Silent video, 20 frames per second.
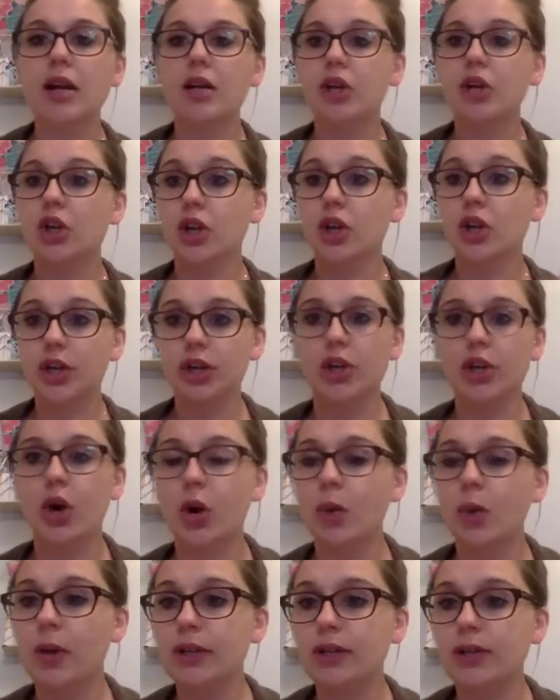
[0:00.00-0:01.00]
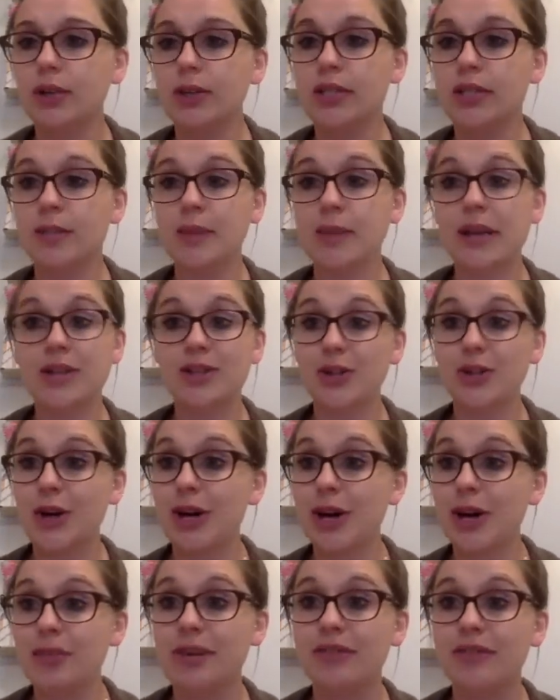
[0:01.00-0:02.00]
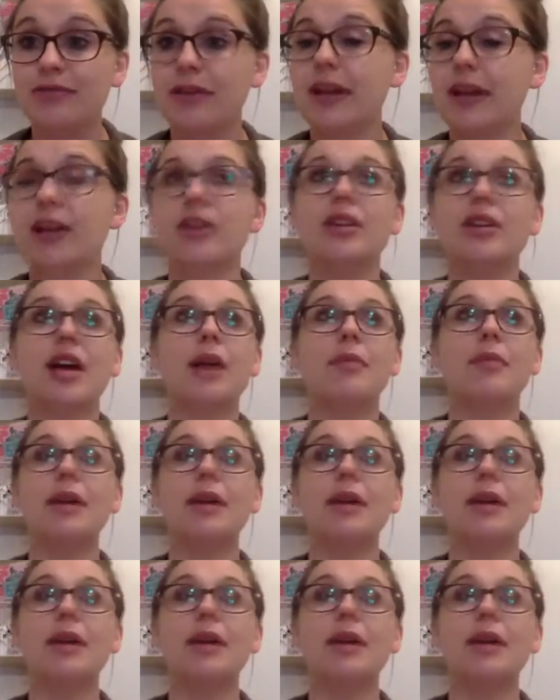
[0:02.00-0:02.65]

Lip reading: You're going to know what to expect. You're going to be fired up,